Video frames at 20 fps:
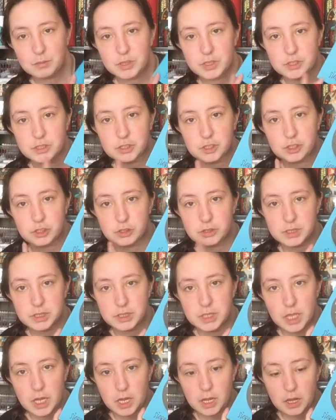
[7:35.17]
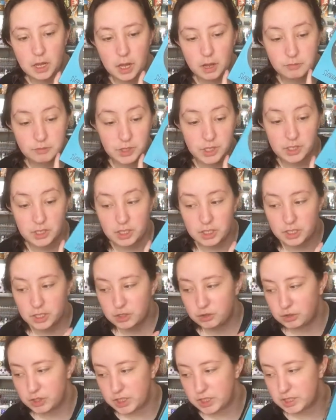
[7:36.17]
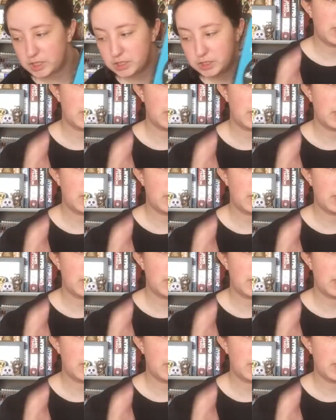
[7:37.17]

So yeah, I'm finally gonna read it.